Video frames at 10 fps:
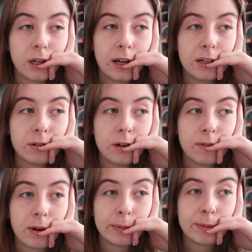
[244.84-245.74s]
I don't know
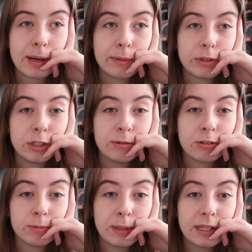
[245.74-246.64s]
if I'm going to be able to do
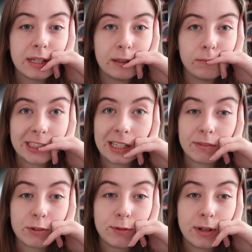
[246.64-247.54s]
until Monday. I'm going
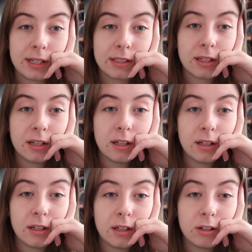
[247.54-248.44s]
to have to find
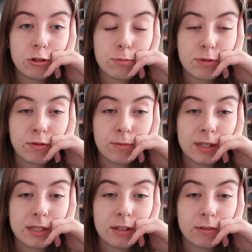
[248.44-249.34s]
jobs for
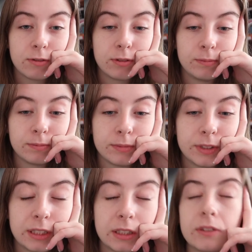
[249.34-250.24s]
myself
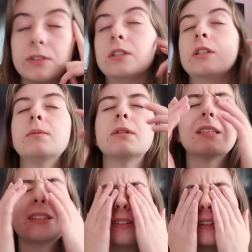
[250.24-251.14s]
this afternoon.
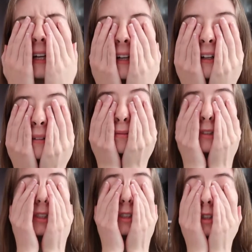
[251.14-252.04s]
That's okay. I'm
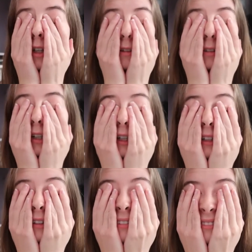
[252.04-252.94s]
so
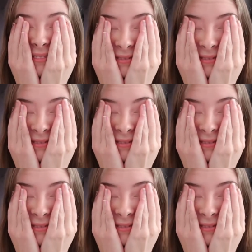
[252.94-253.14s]
tired.